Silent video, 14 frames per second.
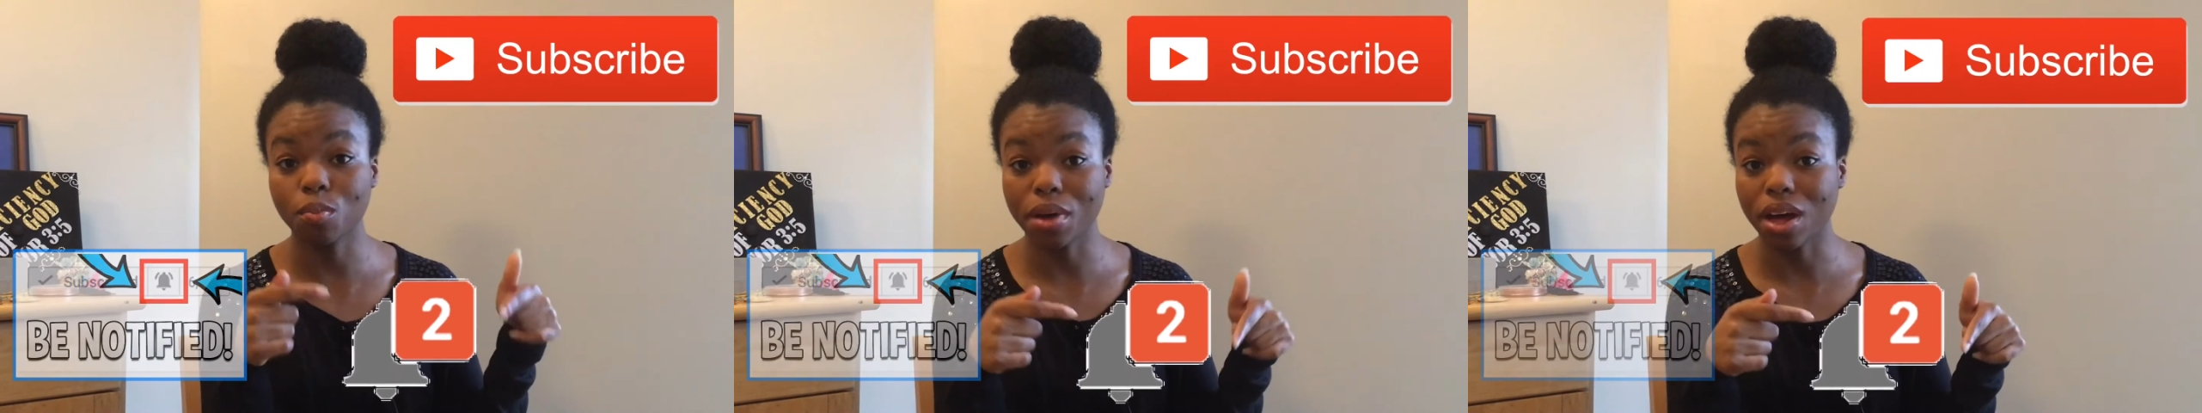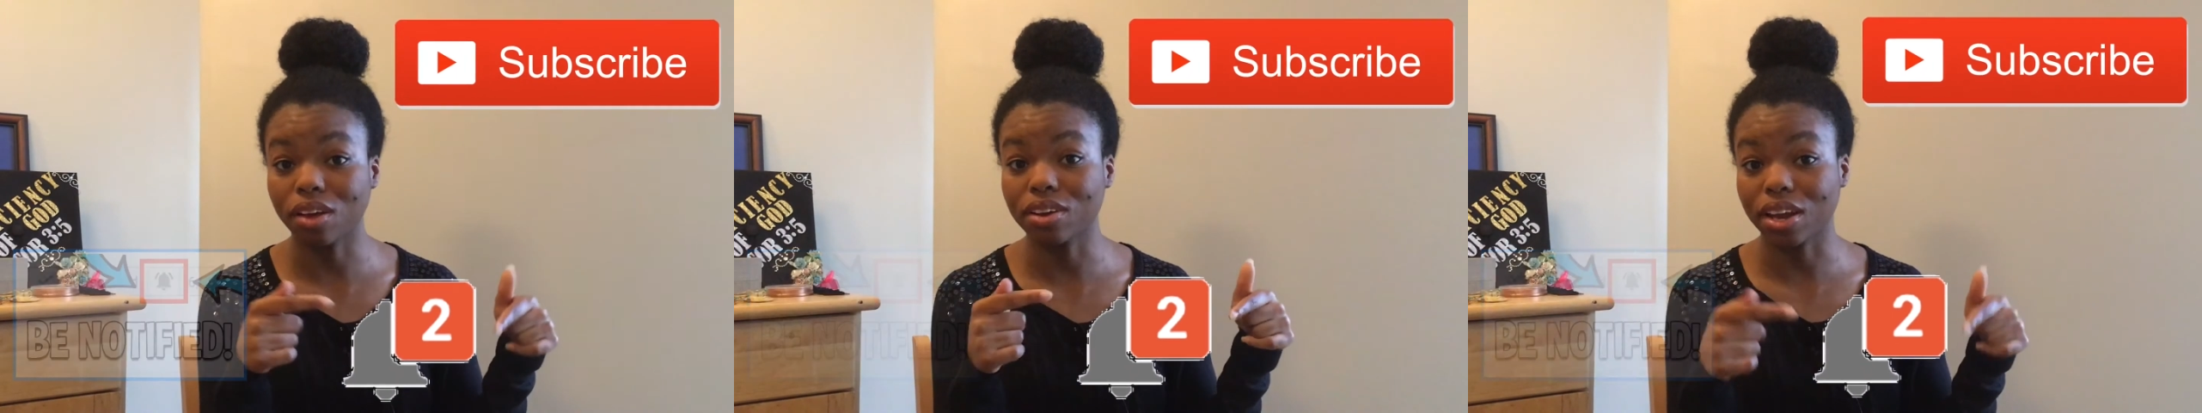
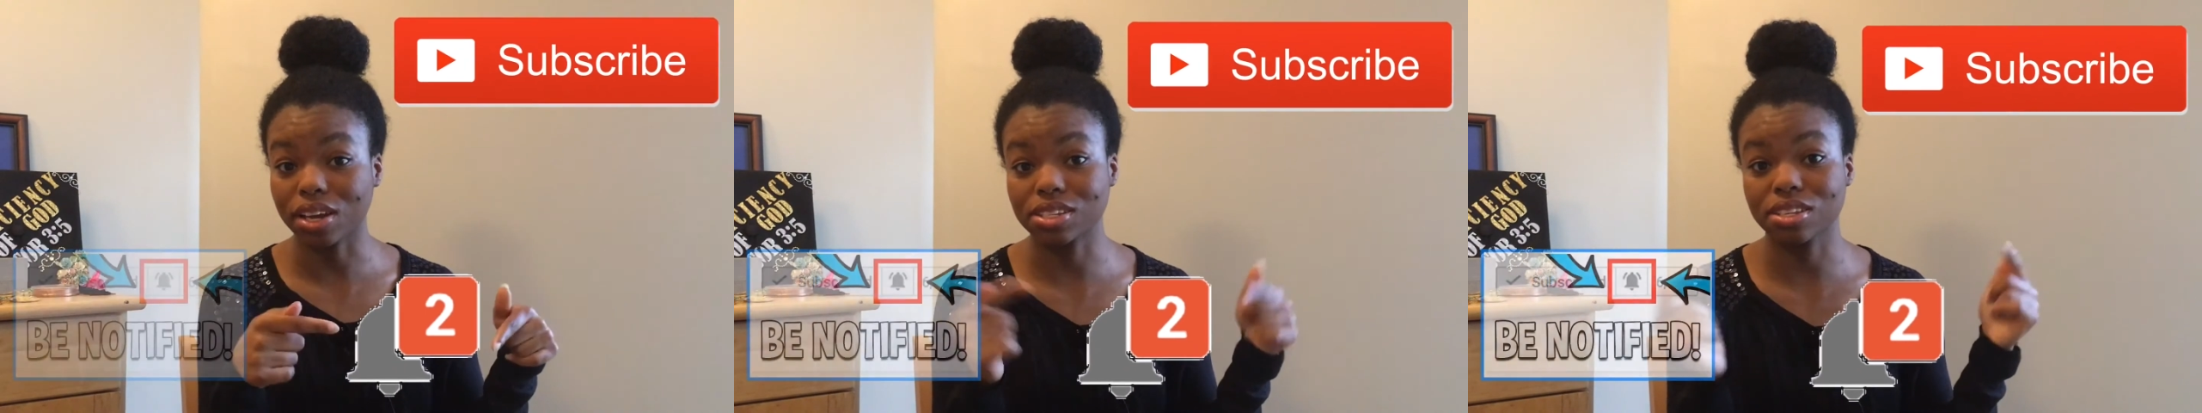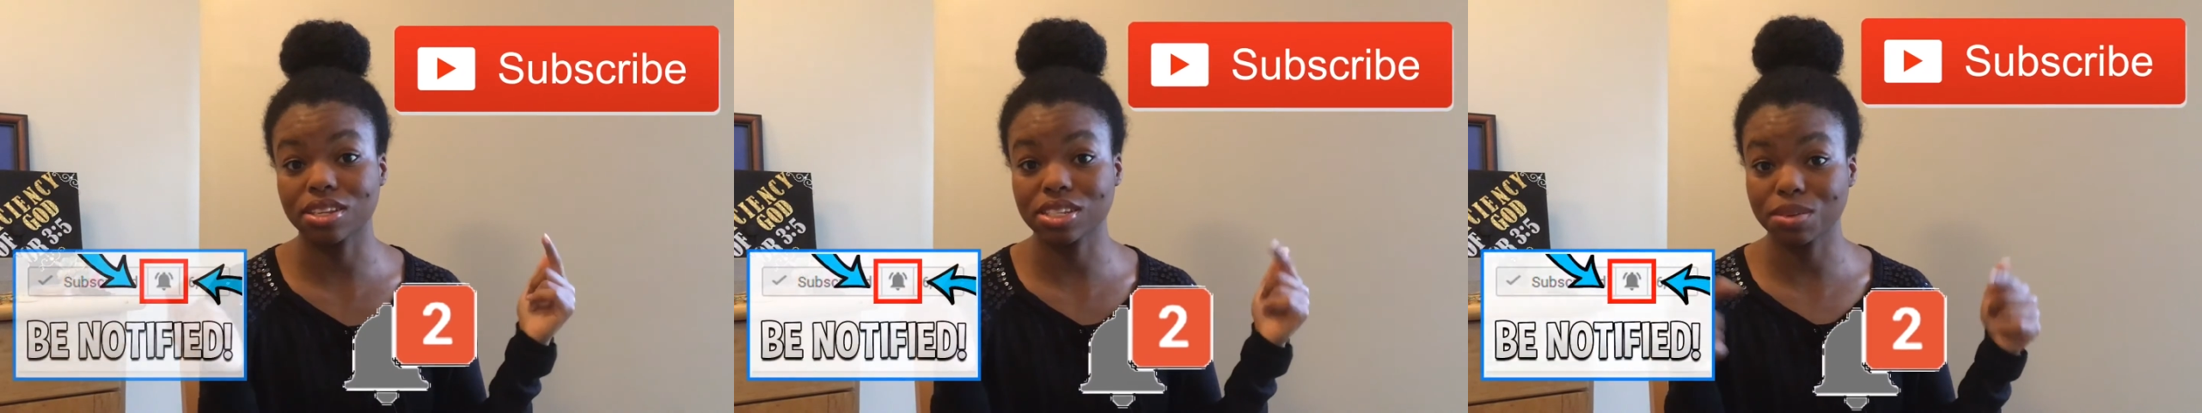bell
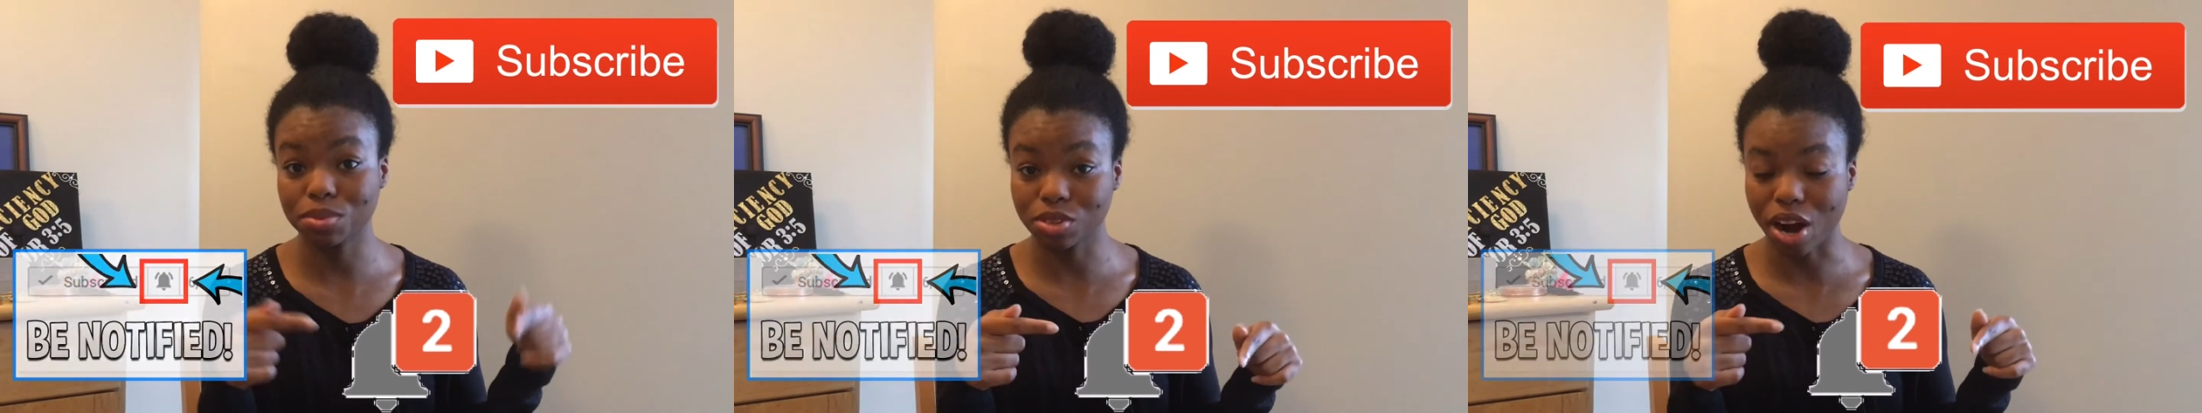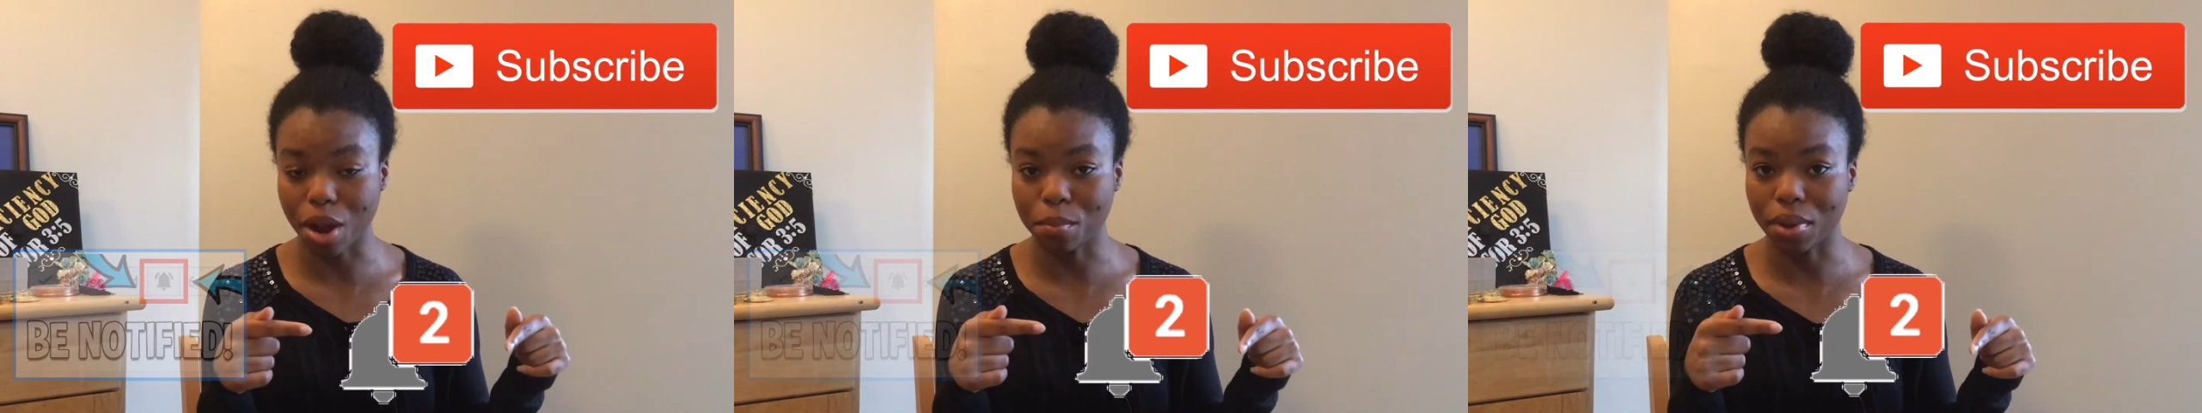next to the
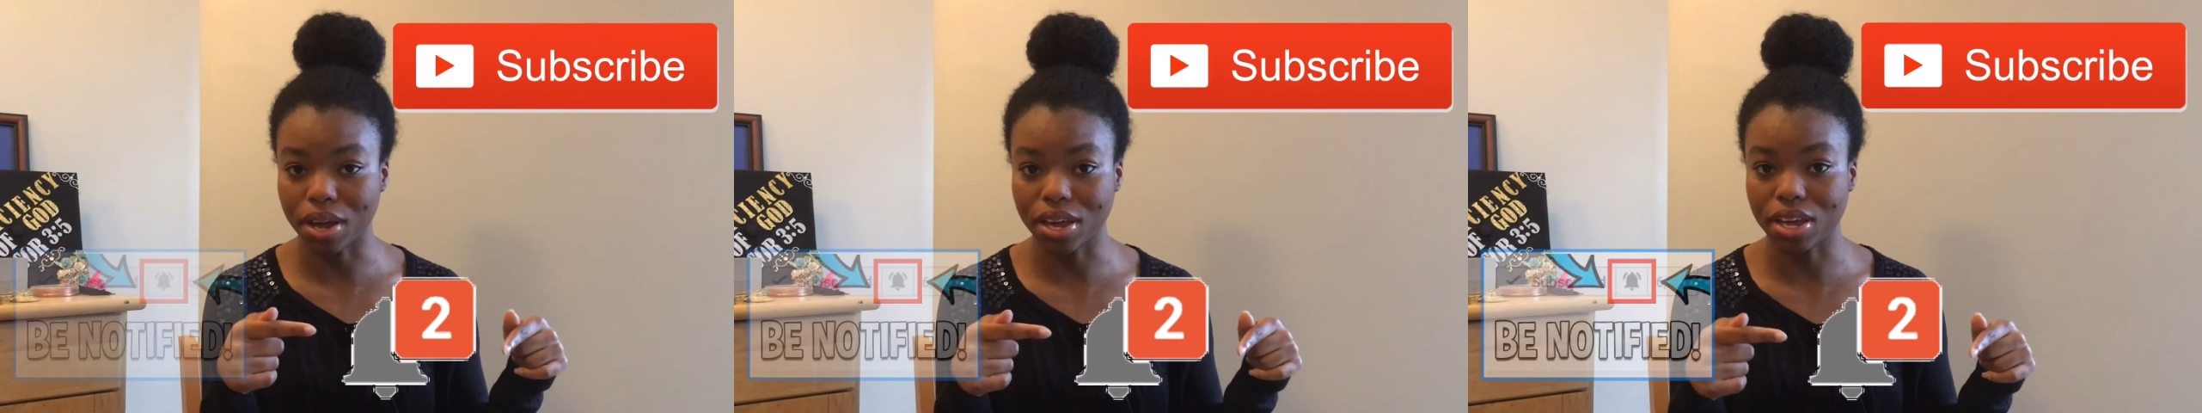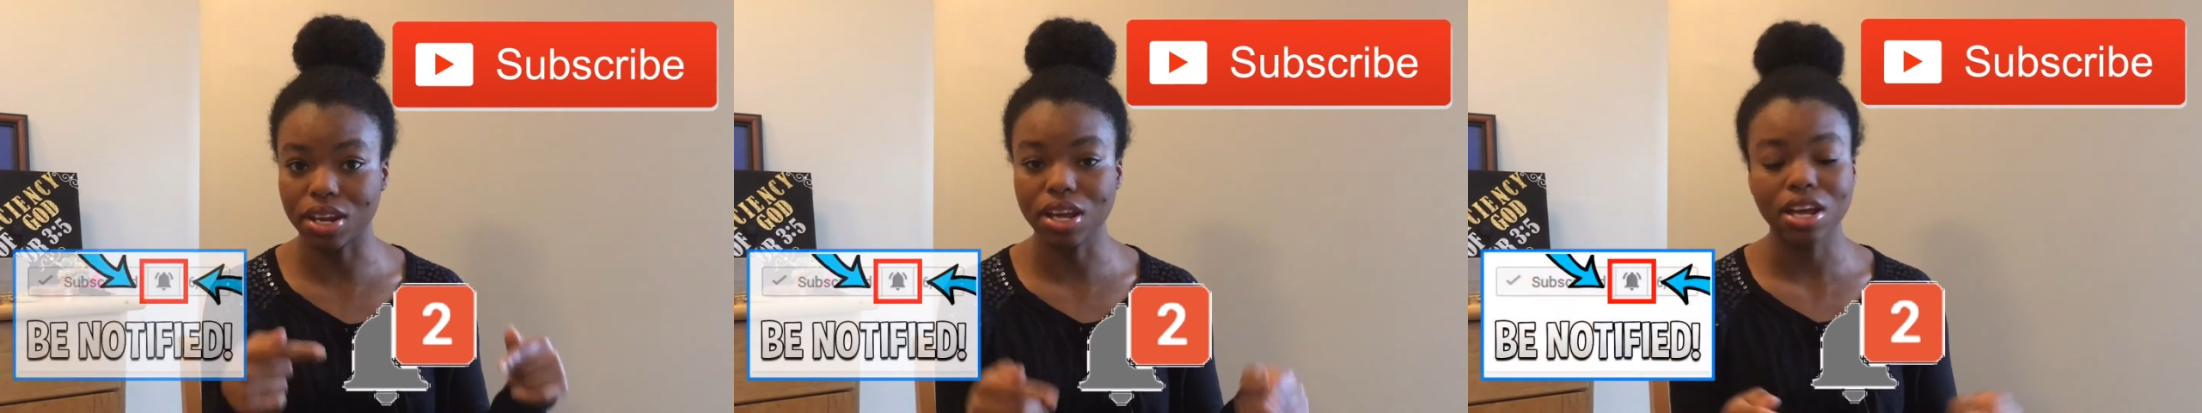subscribe
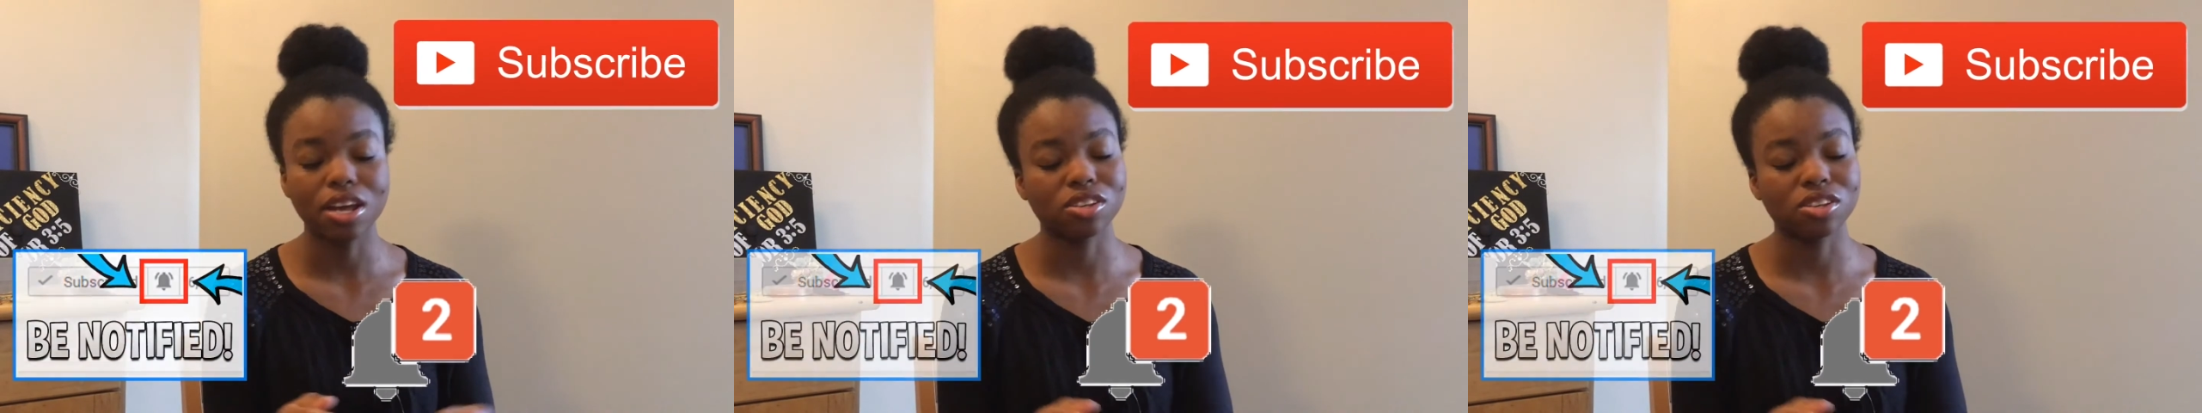button